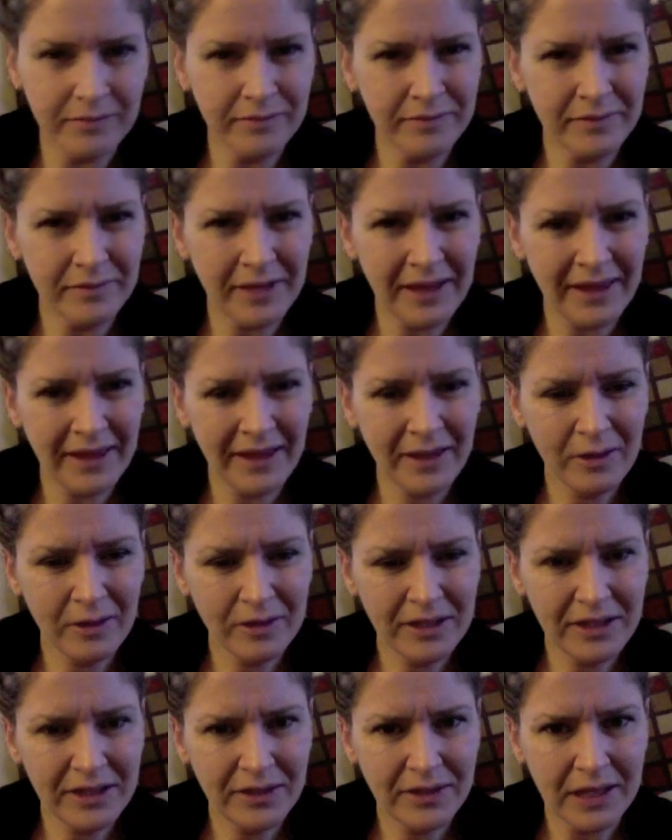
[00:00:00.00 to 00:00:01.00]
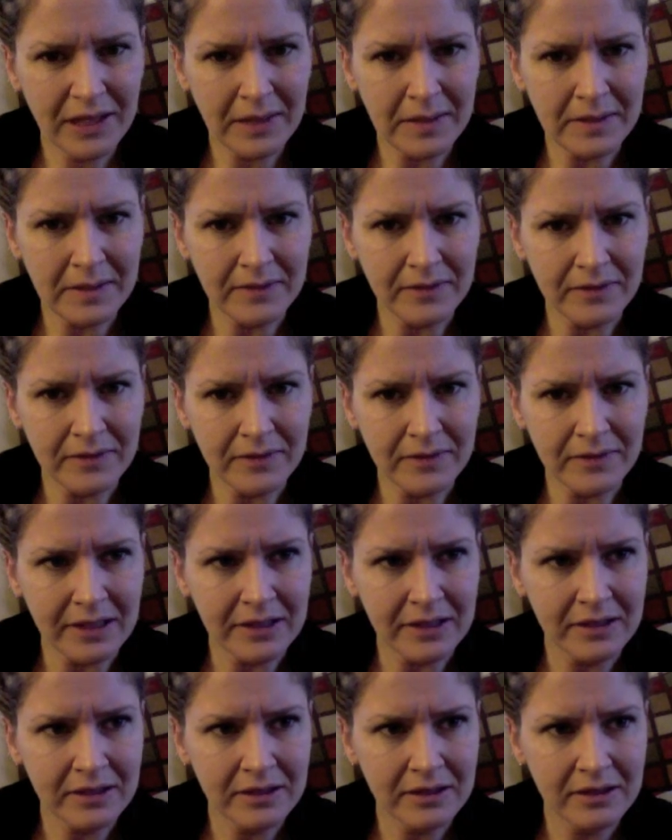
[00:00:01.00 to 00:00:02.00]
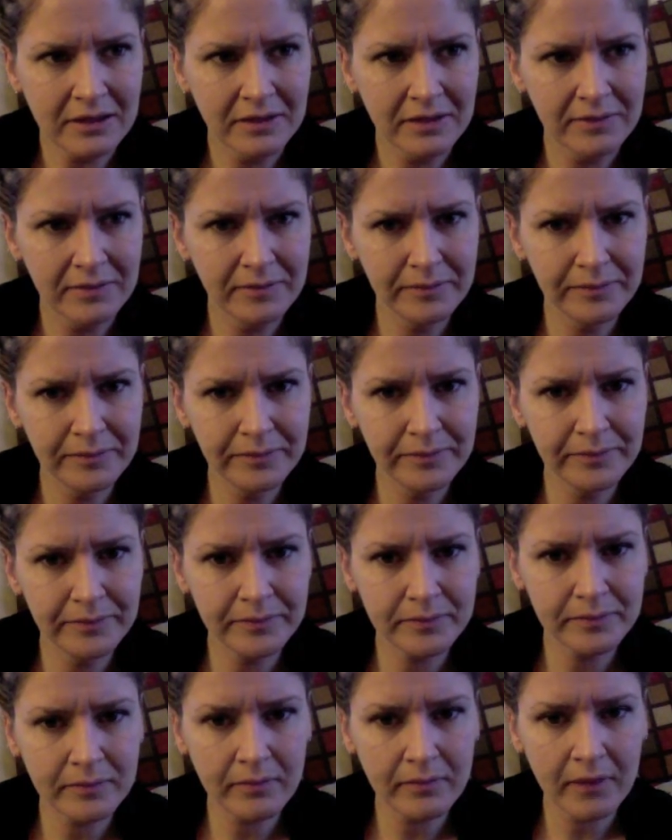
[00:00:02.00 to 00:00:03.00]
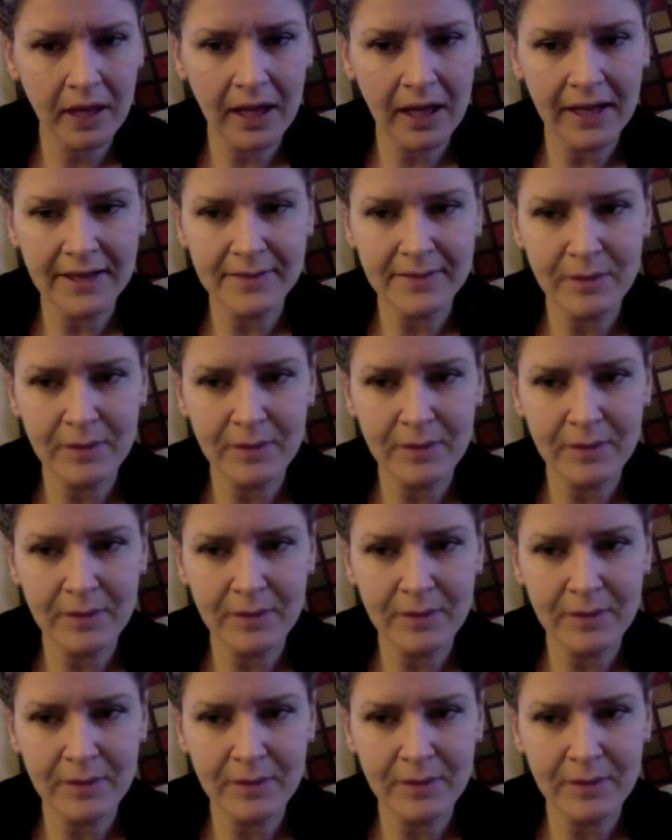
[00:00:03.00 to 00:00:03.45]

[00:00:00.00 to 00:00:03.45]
I think, only 2 times before. And